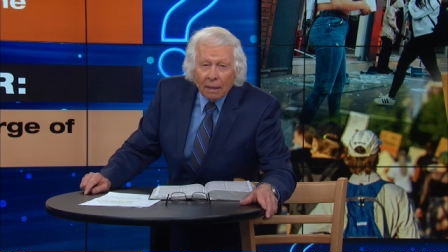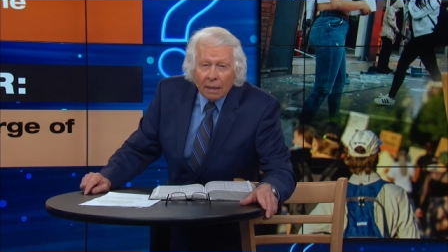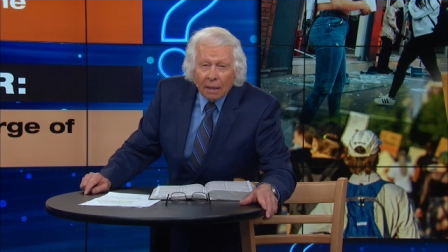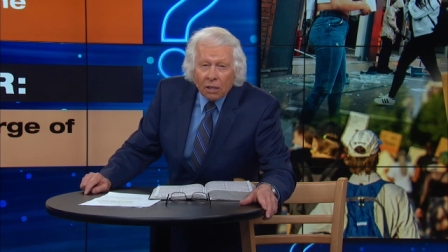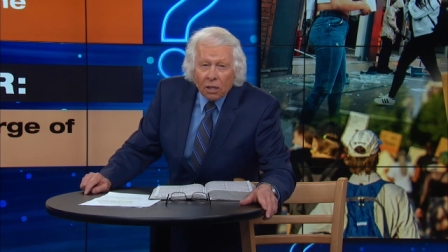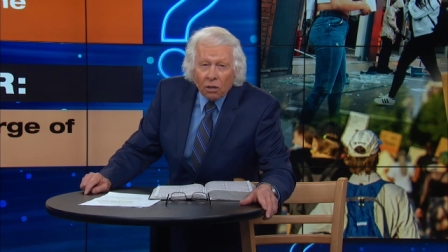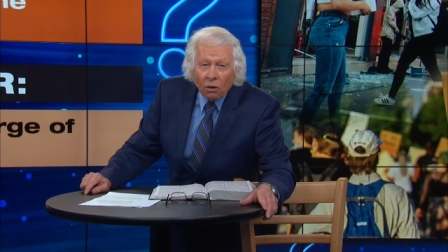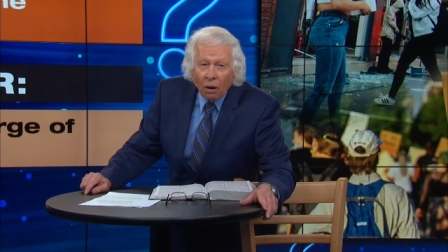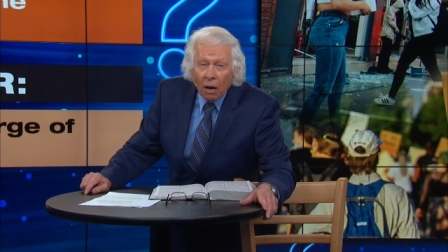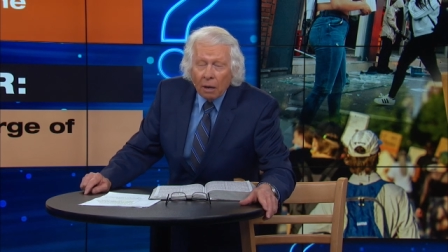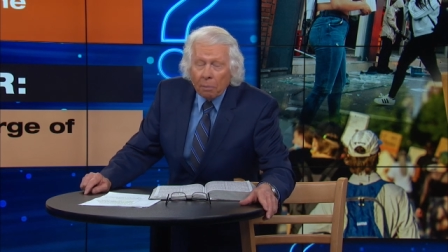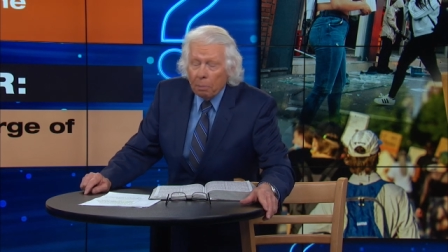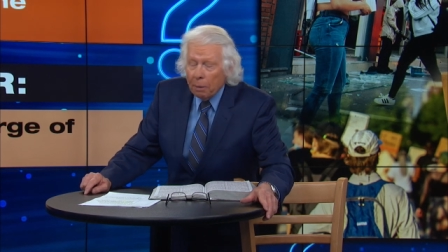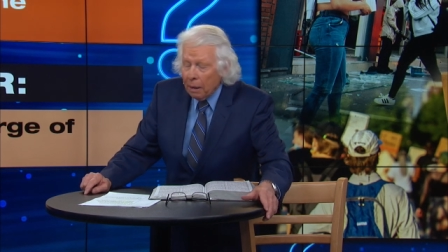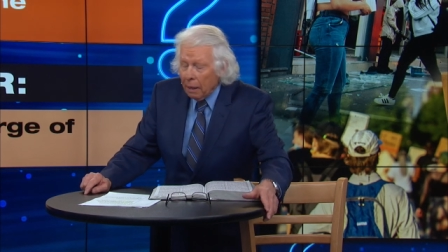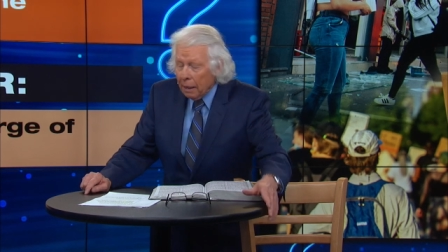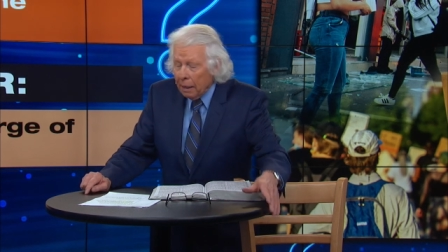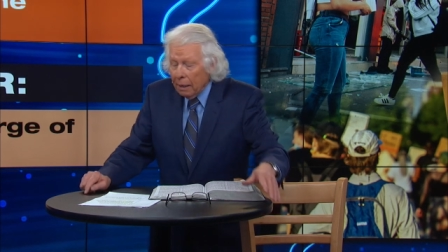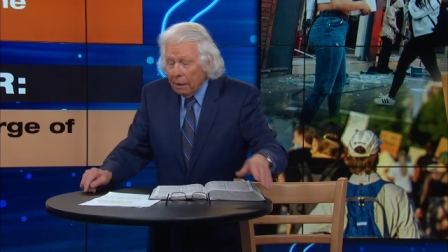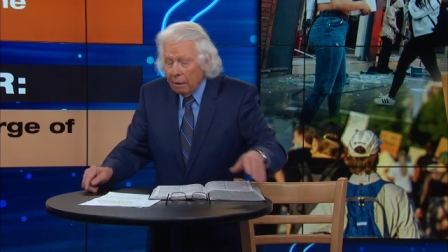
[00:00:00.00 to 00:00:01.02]
So I
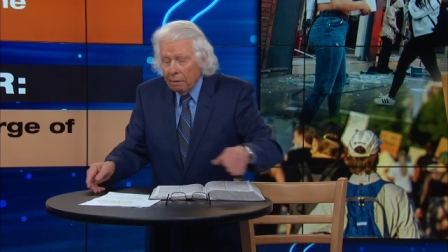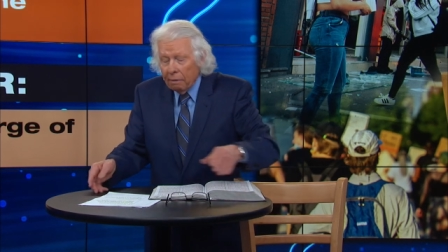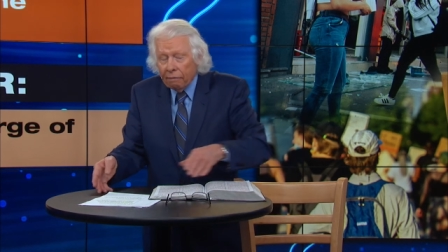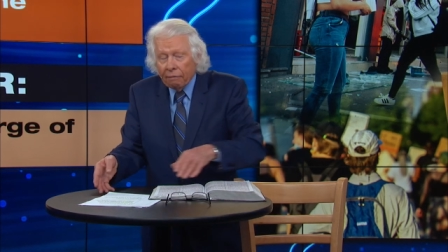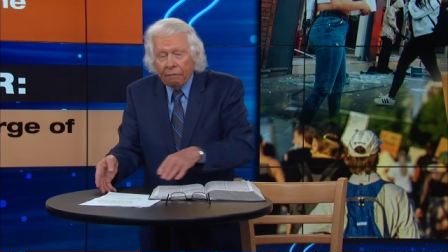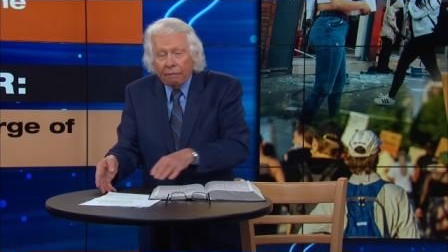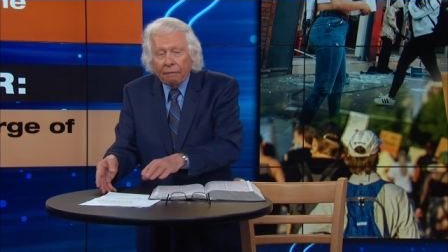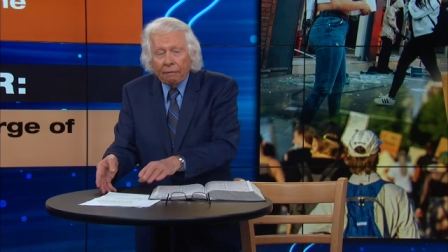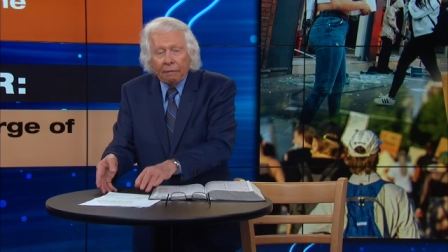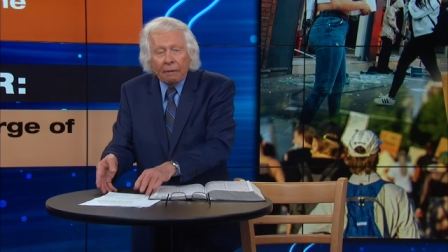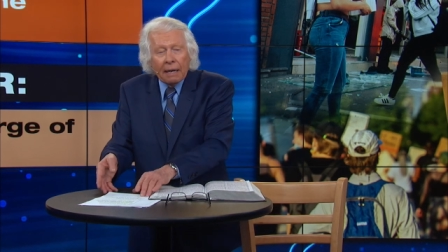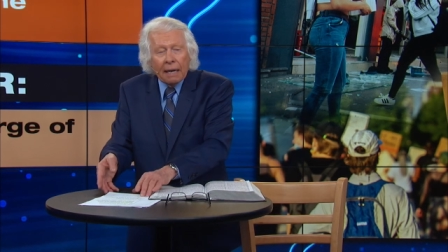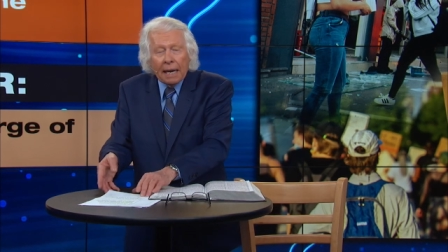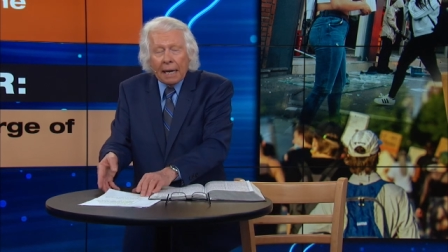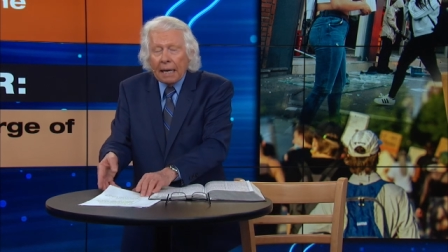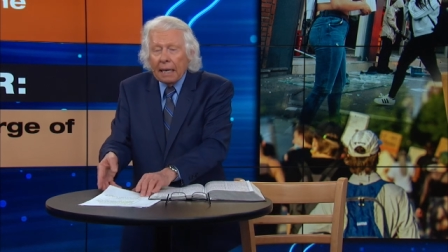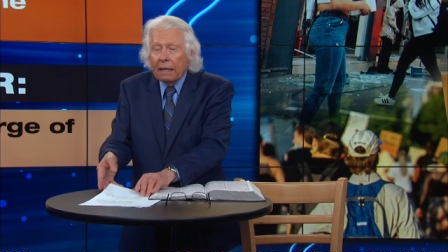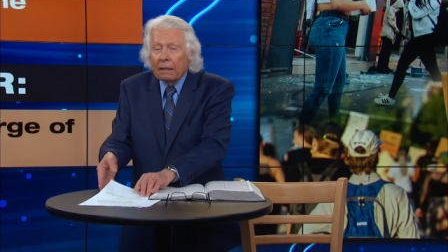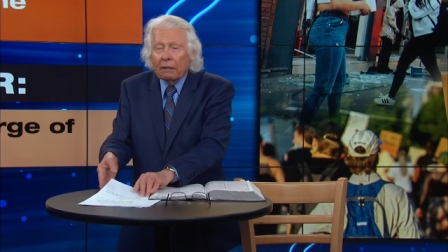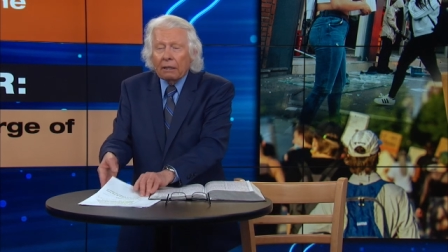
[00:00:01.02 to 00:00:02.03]
believe
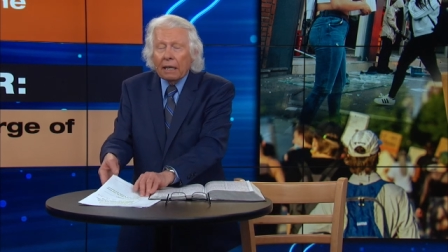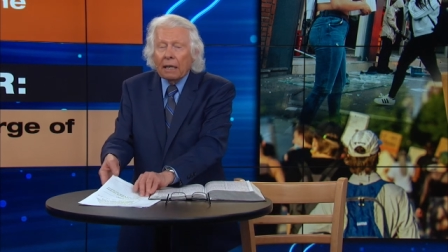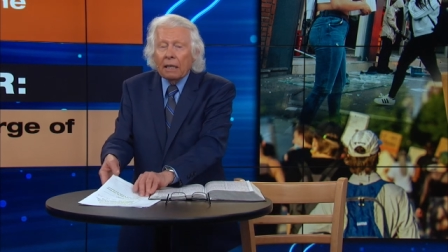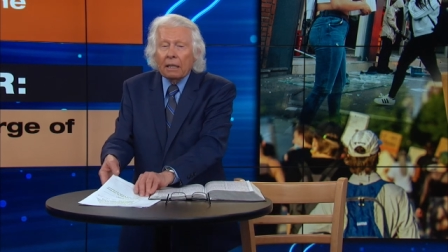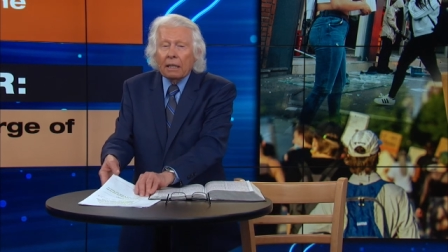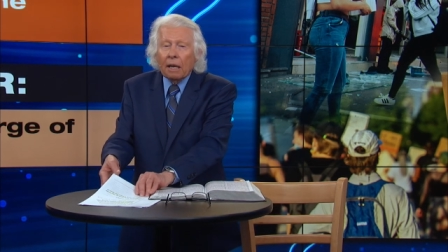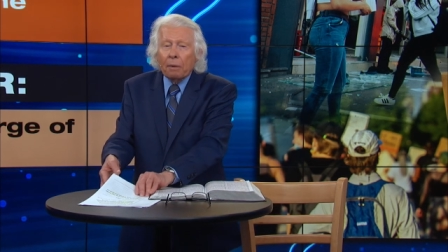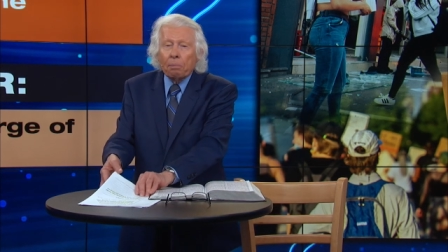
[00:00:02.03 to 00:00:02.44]
anything